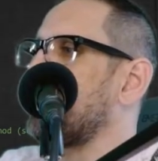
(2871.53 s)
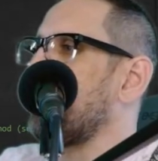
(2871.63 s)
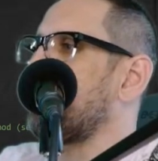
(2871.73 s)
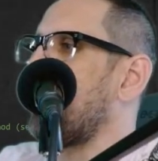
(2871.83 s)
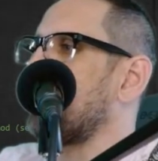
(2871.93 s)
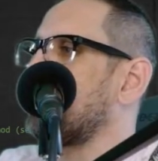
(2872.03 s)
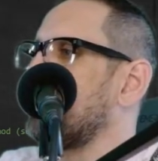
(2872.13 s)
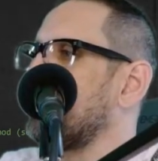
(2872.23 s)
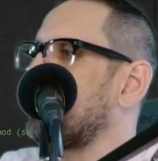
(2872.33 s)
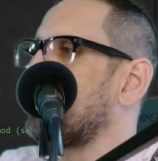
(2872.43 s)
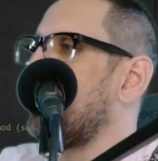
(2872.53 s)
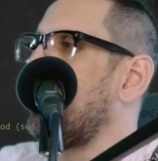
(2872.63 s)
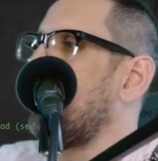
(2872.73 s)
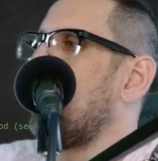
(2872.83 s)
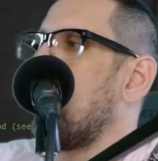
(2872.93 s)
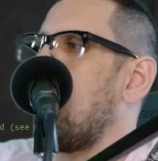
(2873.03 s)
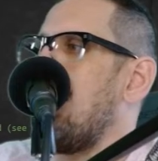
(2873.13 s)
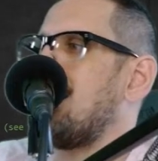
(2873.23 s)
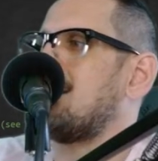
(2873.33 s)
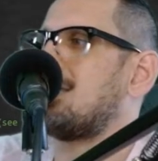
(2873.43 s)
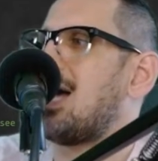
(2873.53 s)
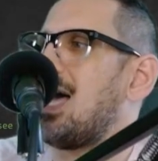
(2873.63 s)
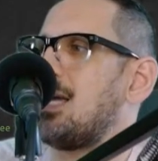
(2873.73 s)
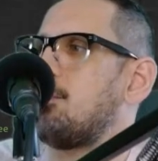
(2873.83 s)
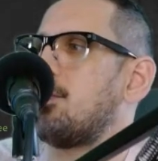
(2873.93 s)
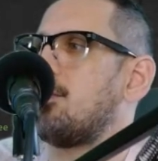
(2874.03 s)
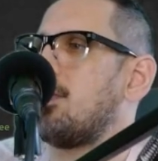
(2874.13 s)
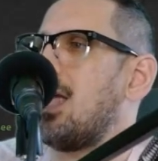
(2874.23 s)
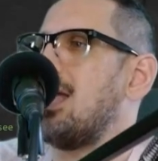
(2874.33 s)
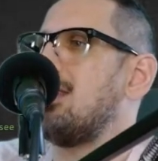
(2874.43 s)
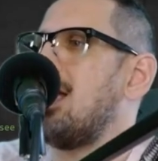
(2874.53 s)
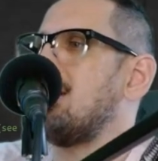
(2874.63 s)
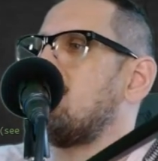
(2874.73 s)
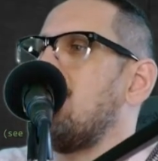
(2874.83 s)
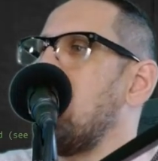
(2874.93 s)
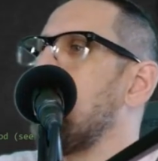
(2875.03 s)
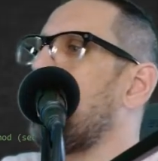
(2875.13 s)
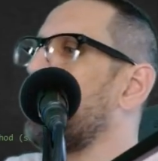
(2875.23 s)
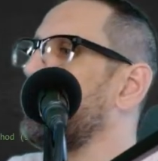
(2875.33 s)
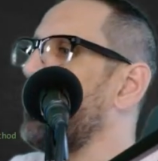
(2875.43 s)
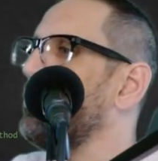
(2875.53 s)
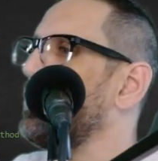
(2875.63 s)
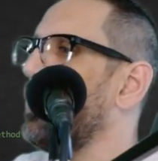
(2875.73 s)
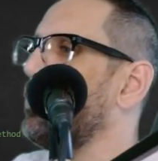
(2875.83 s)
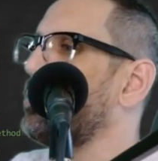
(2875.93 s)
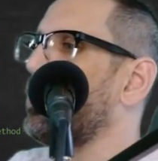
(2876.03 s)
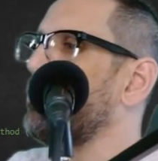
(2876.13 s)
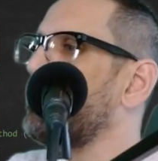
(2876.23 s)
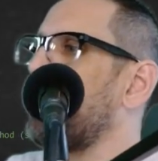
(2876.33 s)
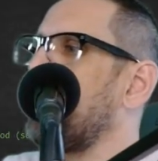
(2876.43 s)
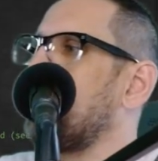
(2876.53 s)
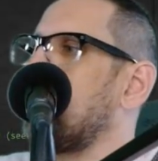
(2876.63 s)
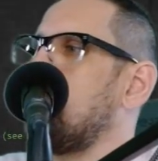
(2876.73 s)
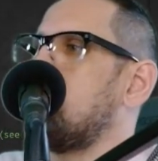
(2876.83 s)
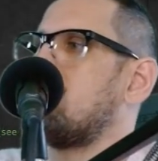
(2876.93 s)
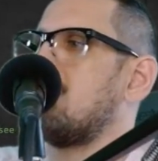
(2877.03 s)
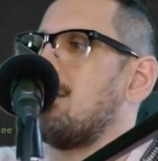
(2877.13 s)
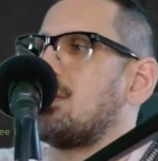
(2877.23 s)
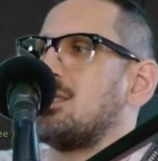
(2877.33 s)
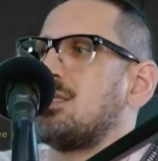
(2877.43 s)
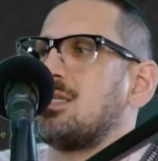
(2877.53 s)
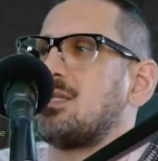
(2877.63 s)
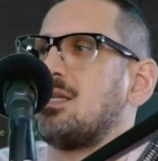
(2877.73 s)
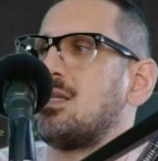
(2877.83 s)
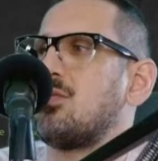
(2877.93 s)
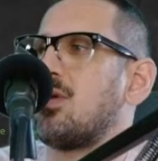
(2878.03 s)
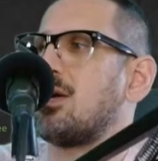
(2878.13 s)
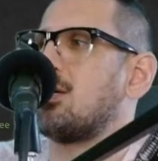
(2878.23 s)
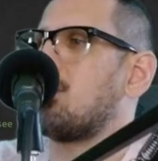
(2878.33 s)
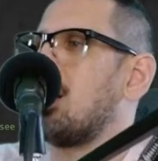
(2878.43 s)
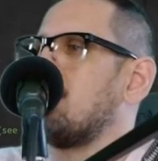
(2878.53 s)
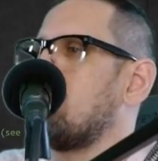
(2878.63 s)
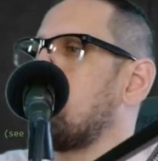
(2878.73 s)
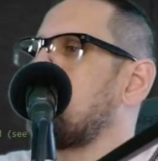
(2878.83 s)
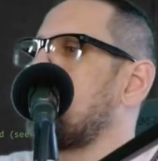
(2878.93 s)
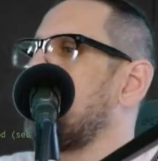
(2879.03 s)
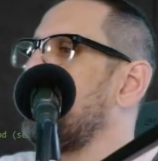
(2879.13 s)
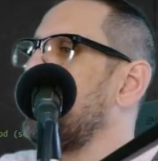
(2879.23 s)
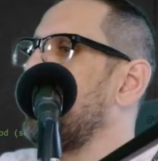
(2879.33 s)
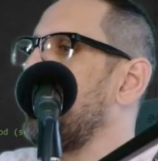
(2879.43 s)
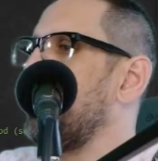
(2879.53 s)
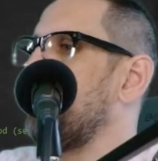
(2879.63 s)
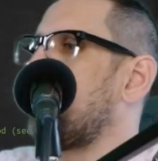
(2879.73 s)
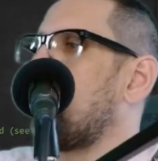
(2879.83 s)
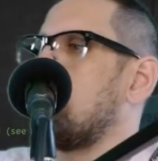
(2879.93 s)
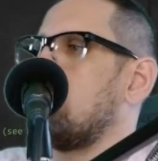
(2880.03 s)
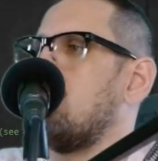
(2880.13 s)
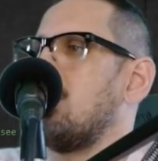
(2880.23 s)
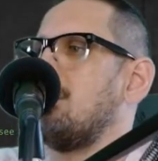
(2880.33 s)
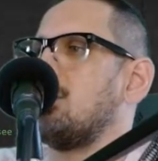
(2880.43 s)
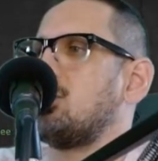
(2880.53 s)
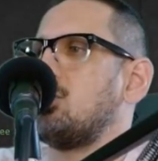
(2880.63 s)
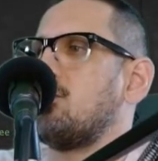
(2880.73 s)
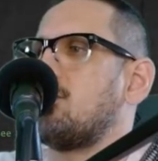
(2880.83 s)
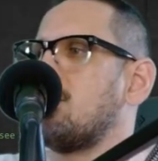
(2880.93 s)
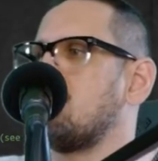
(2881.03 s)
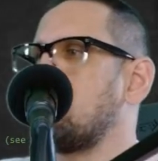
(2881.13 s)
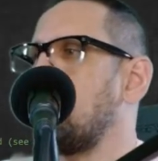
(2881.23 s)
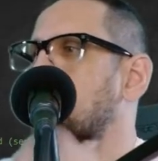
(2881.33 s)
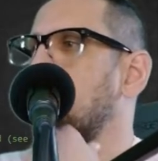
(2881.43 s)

of functions and type, and then to import them into other scripts so that you can use them consistently throughout your project. Import load image to from station